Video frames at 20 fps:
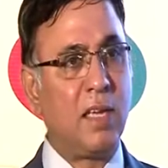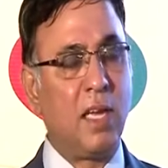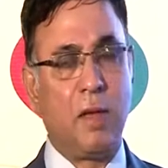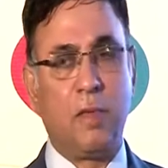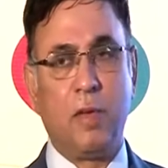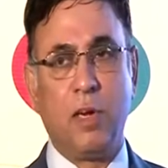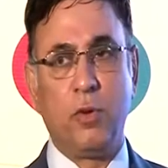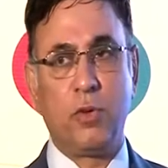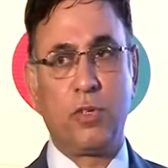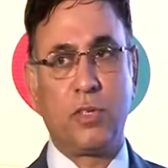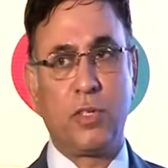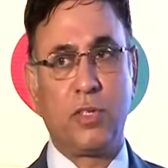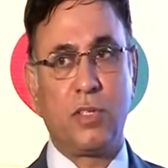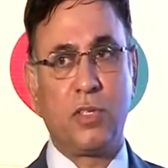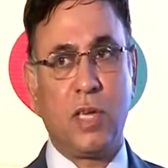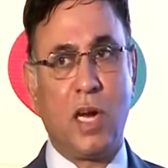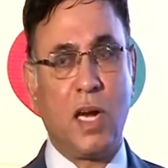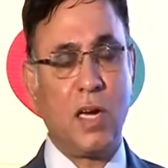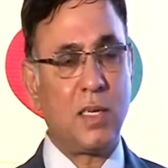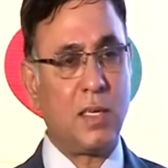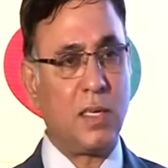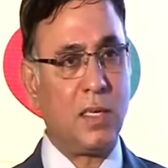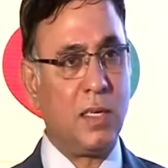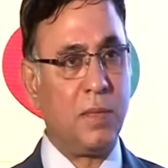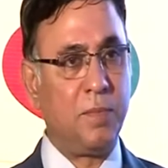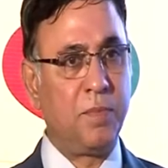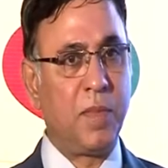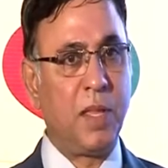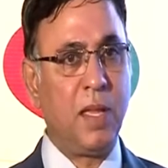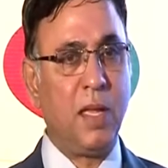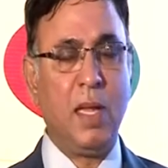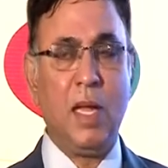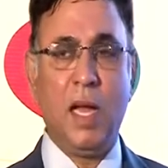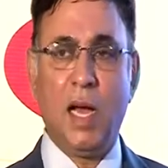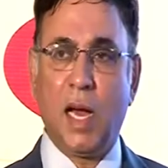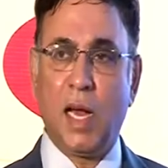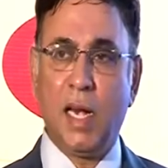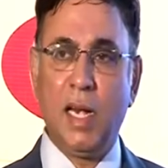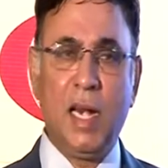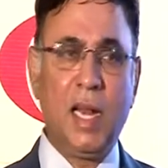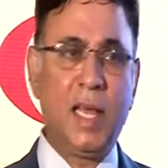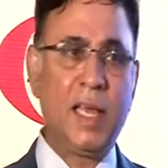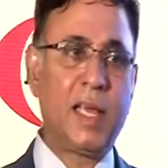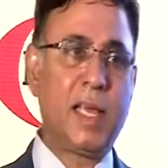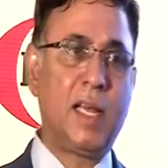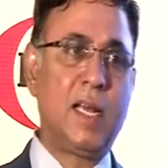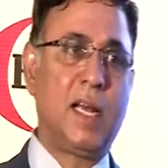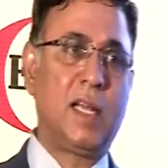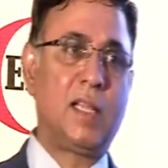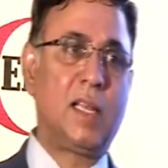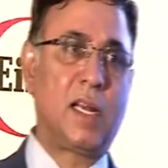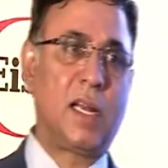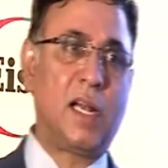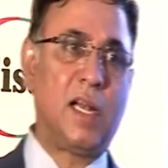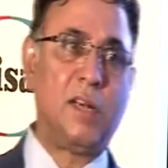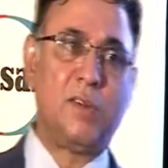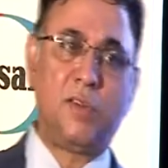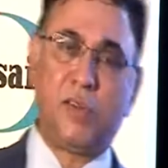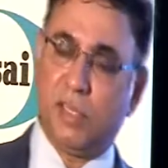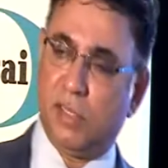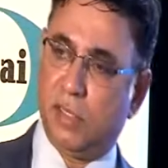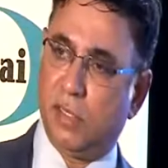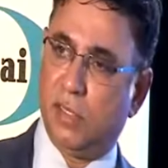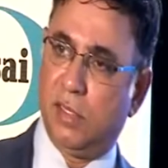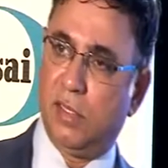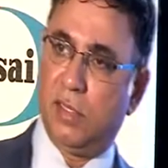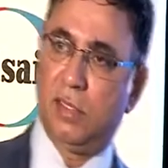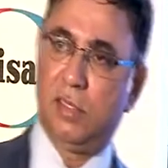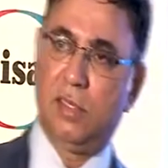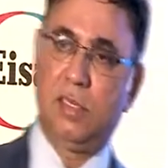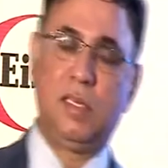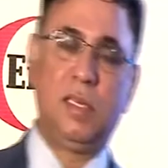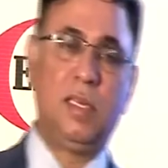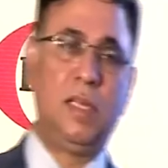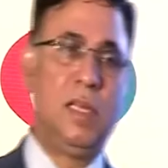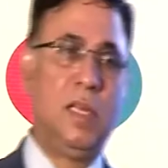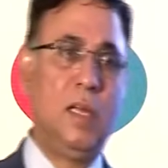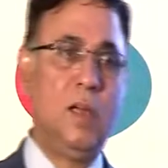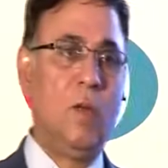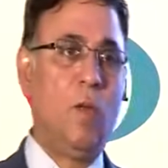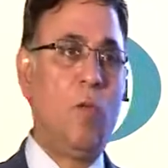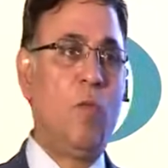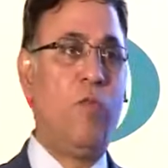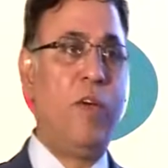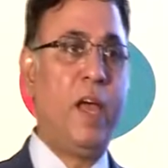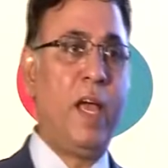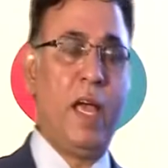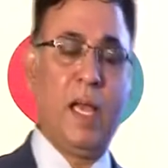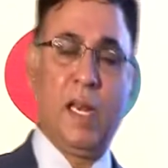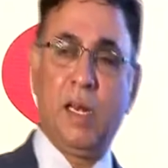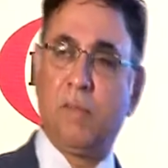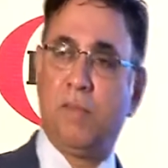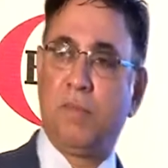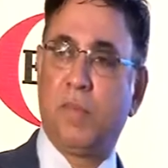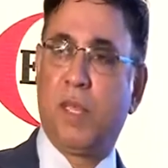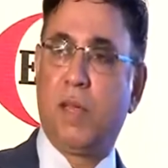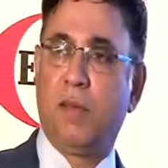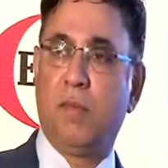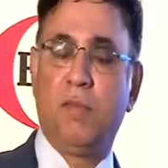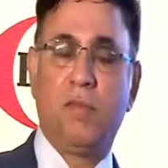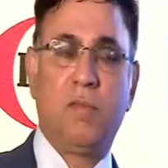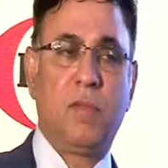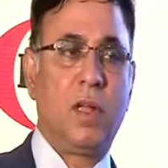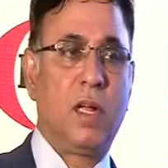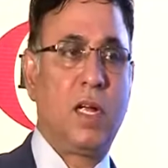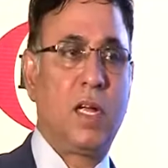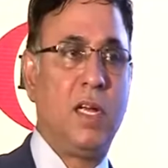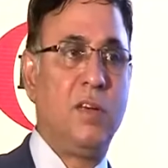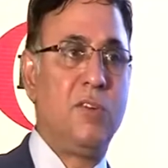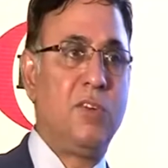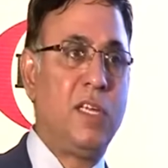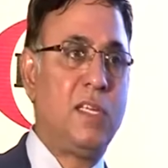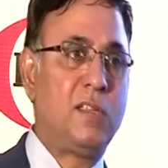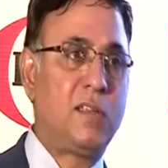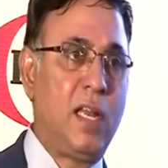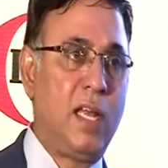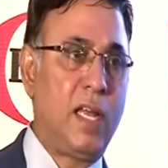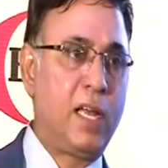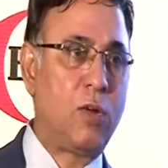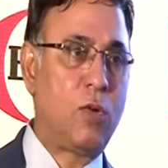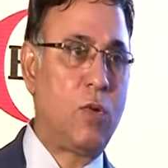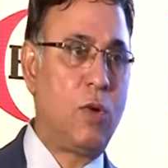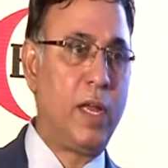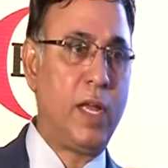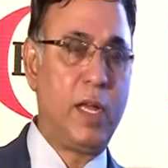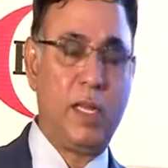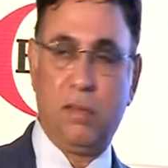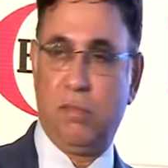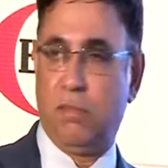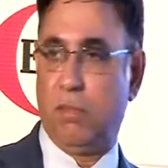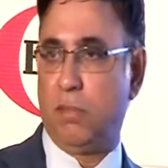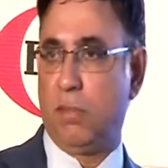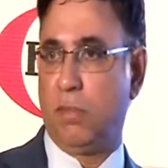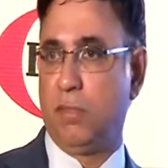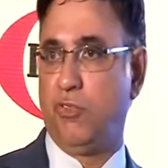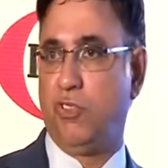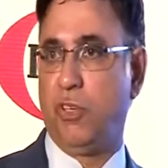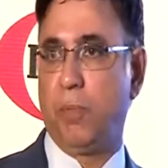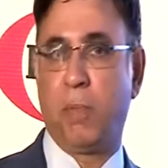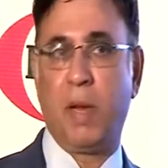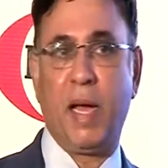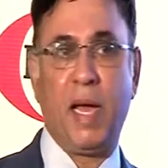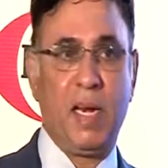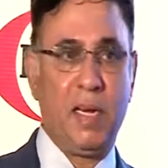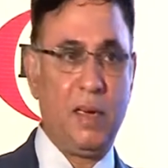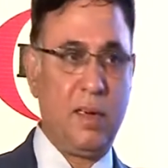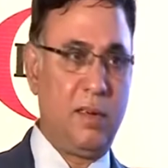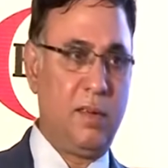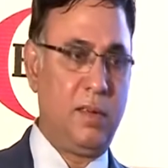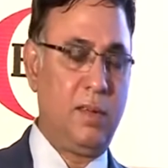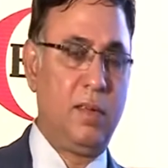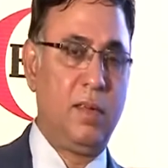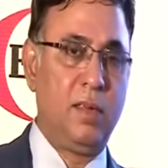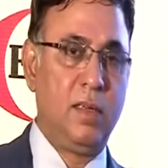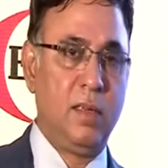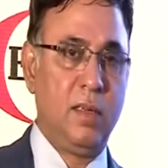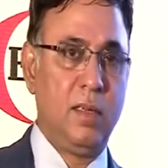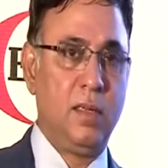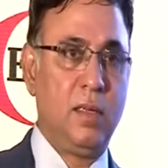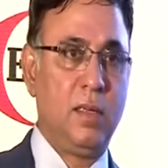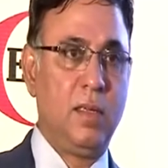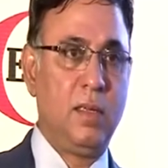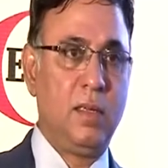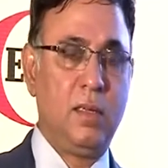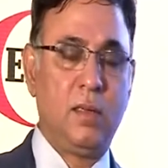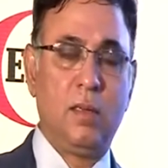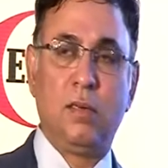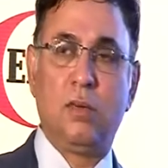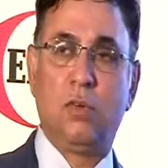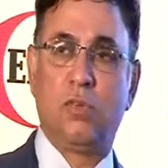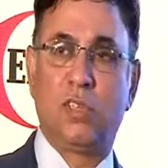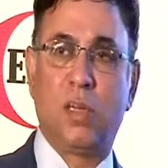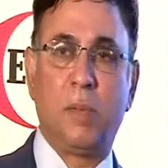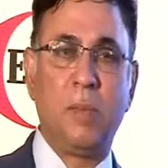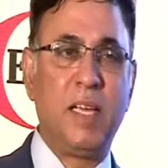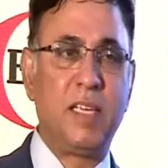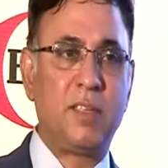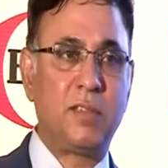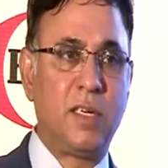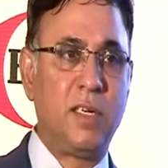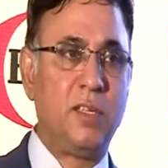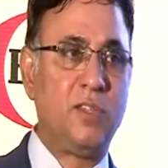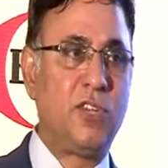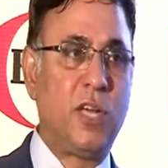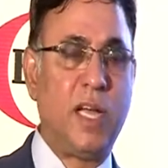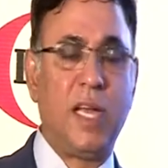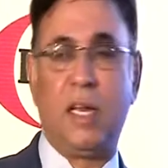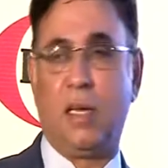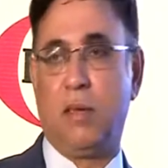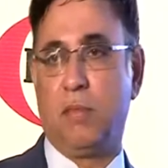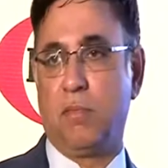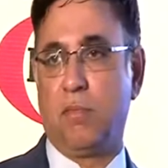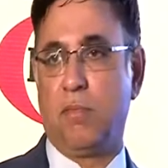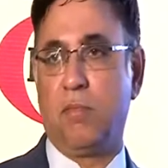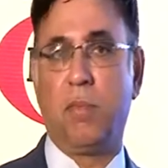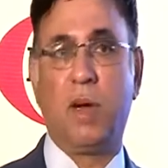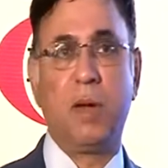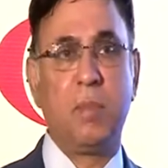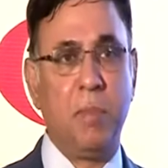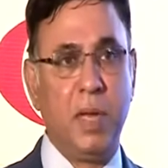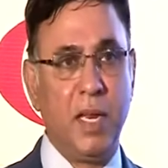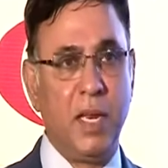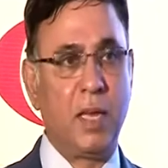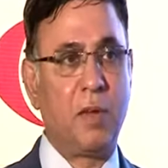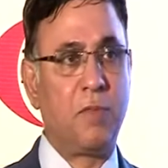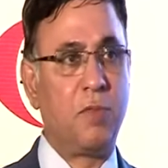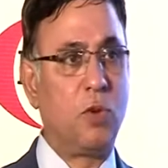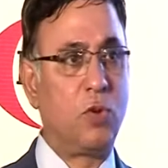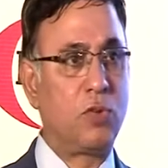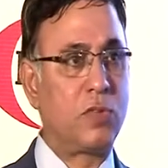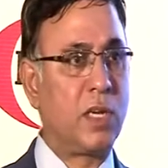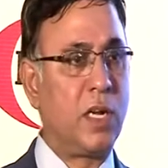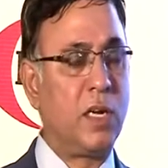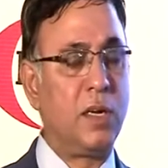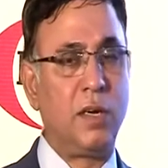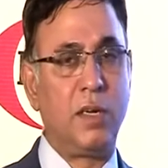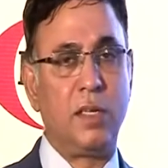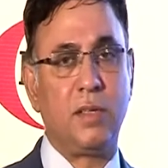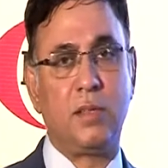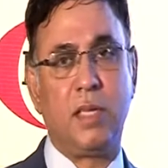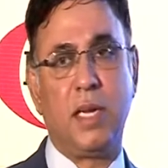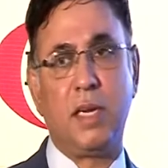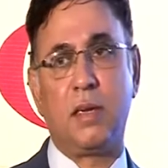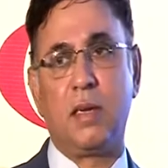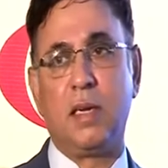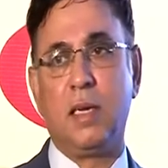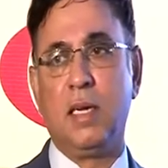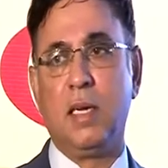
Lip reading: the evolution started, unlike in other countries, where countries like Korea, Japan, to some extent China, but many of those countries, they